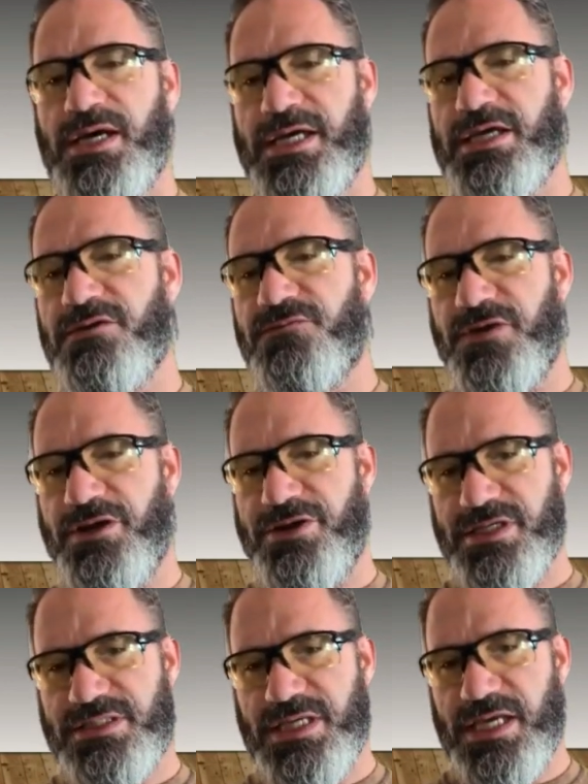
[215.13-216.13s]
in
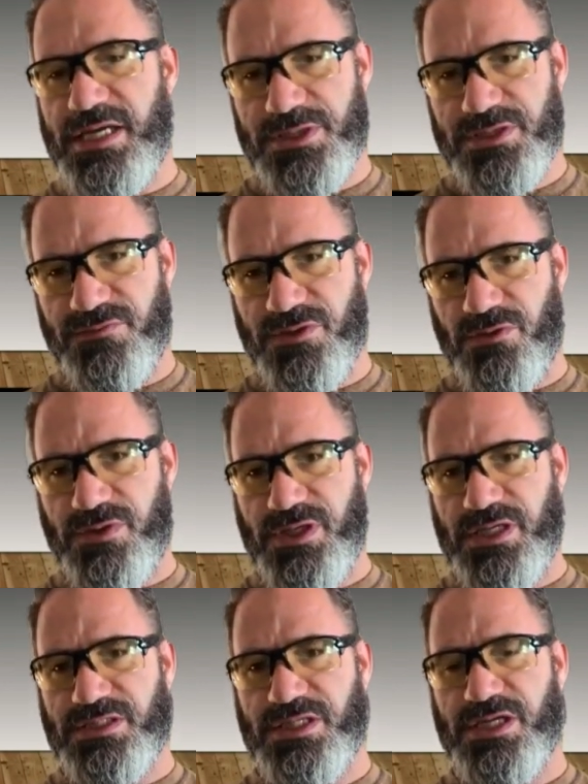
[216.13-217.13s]
various elements of the
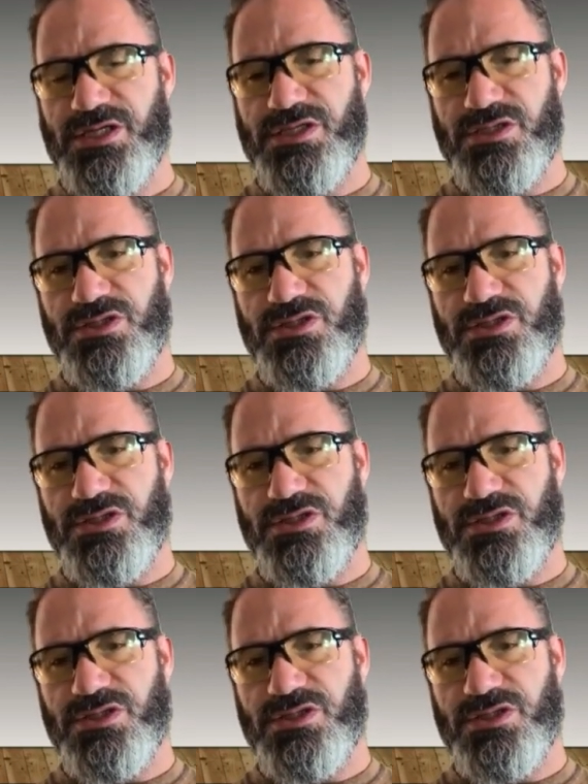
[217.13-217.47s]
organization.